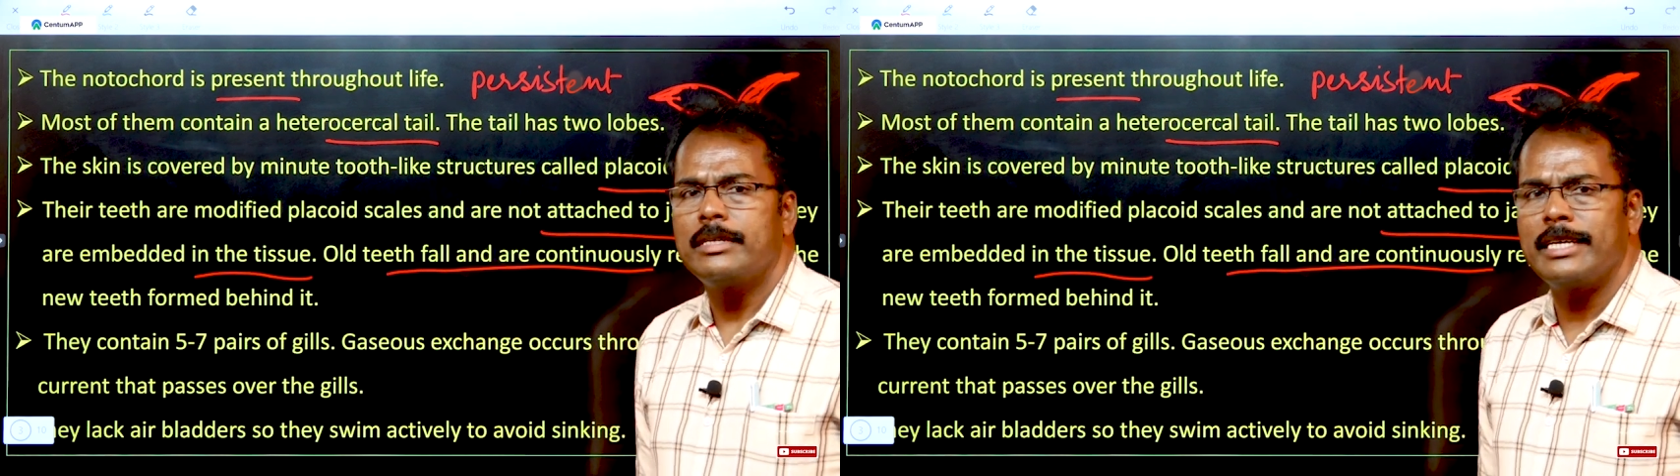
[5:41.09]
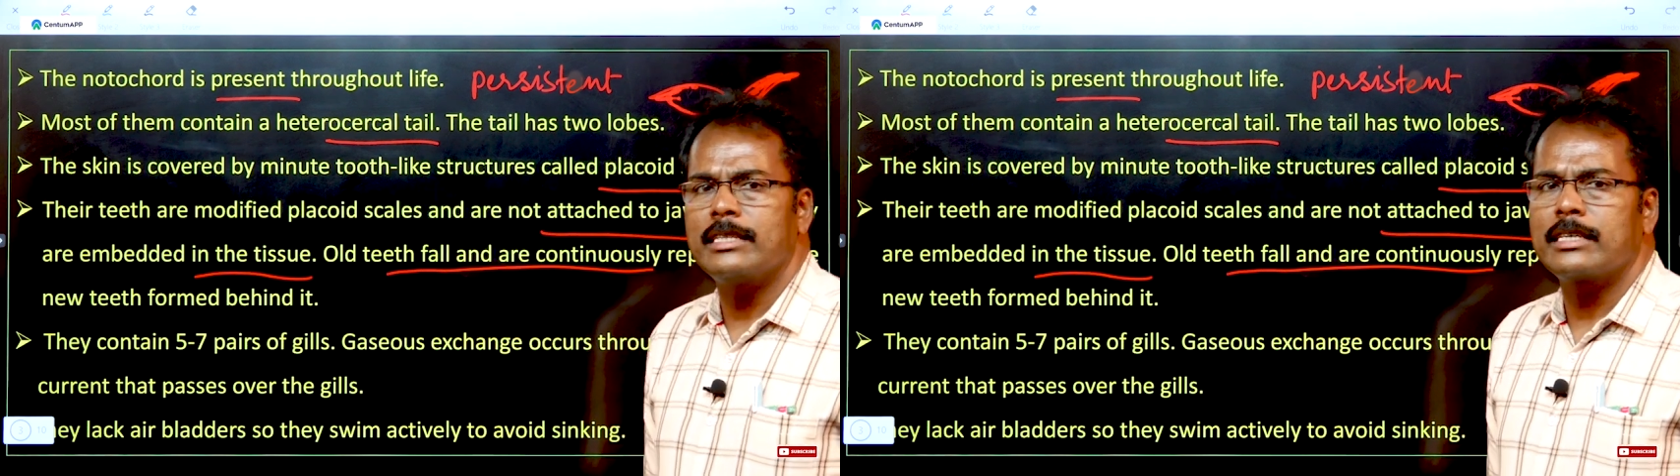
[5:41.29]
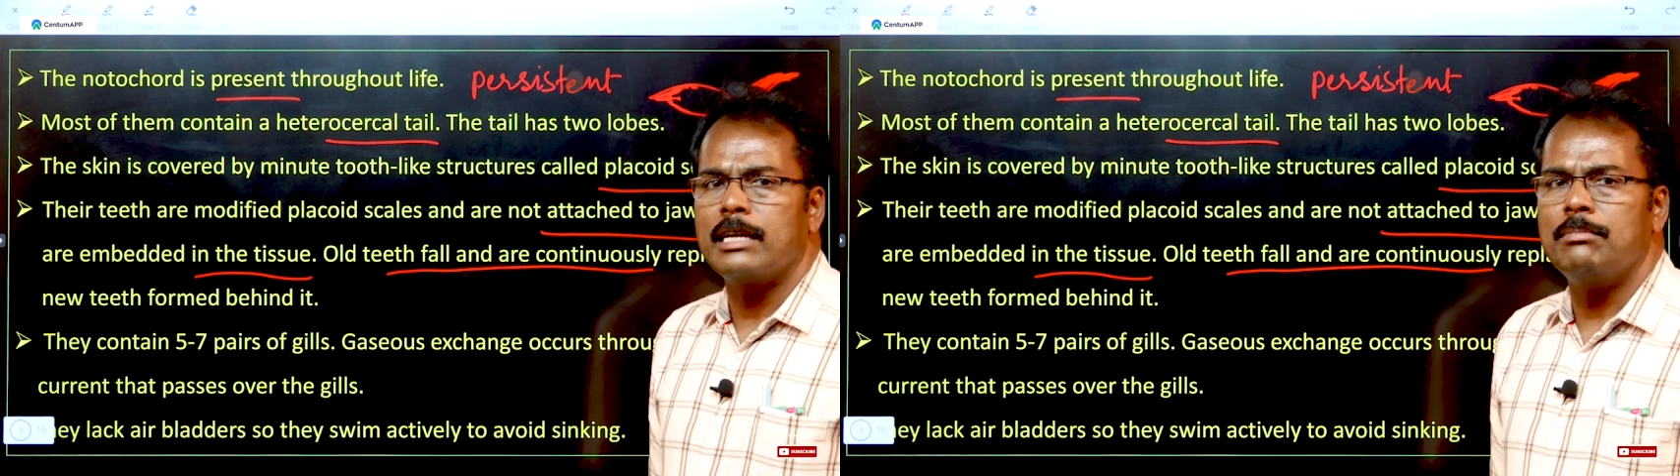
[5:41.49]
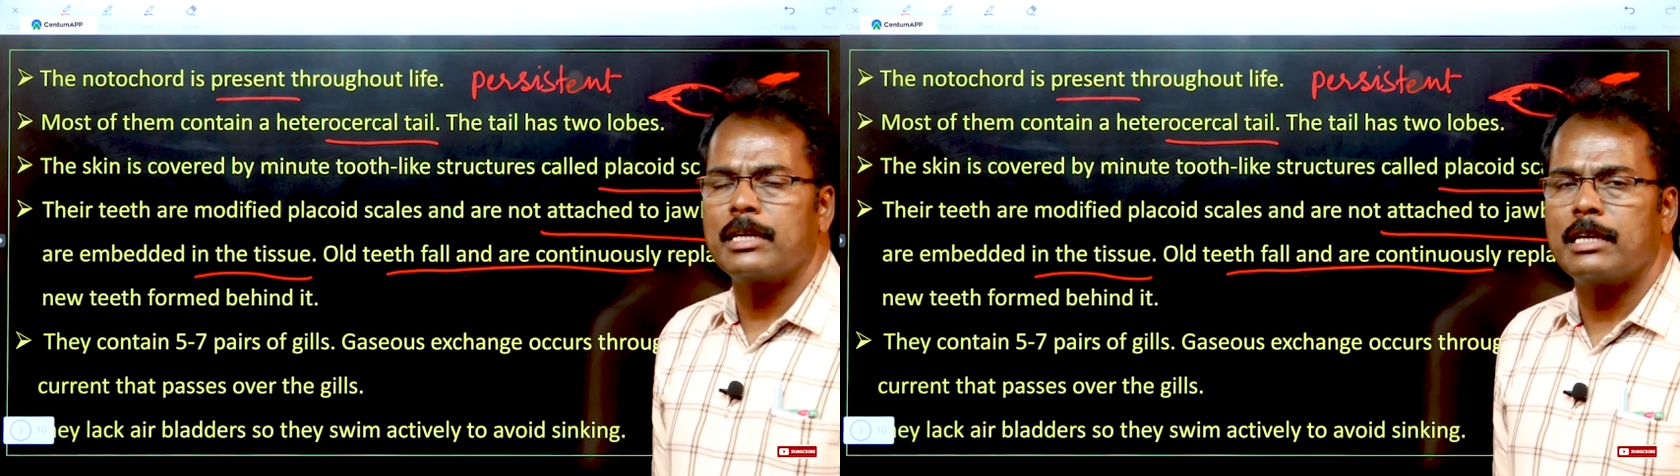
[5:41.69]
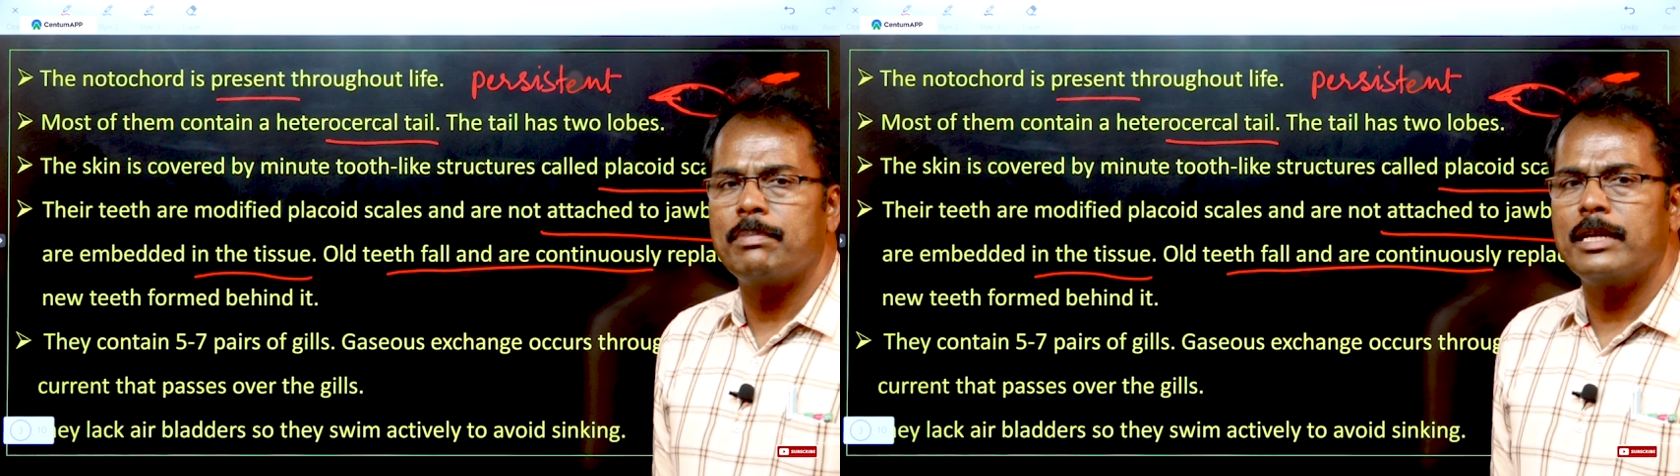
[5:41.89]
teeth can be
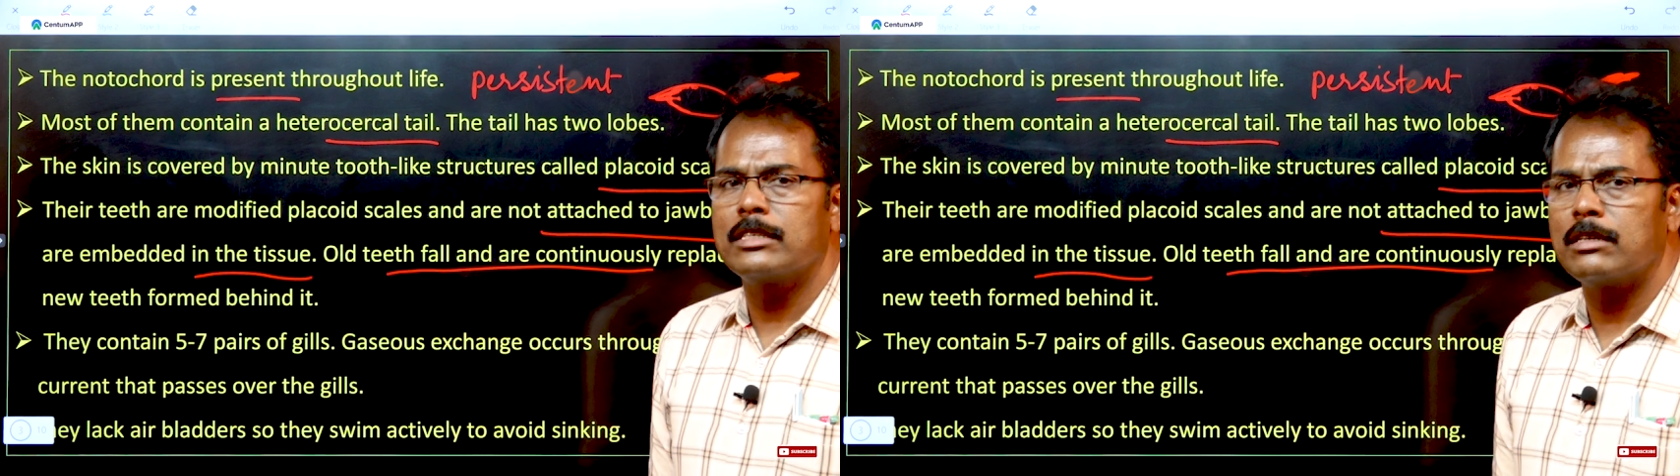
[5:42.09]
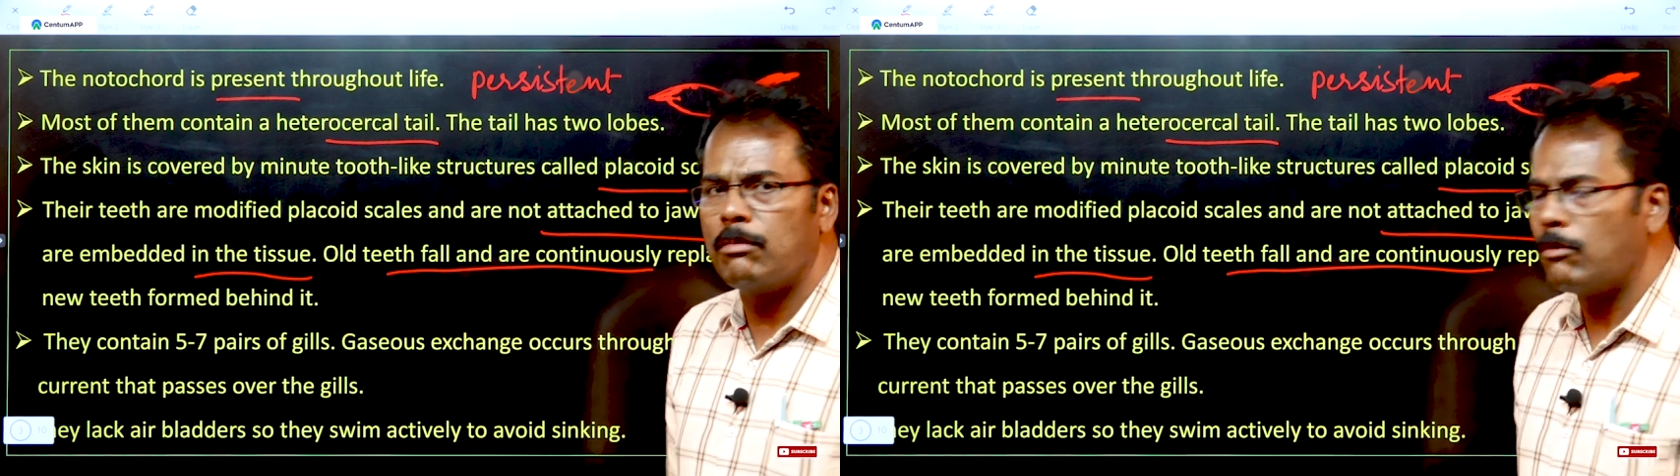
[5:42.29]
replaced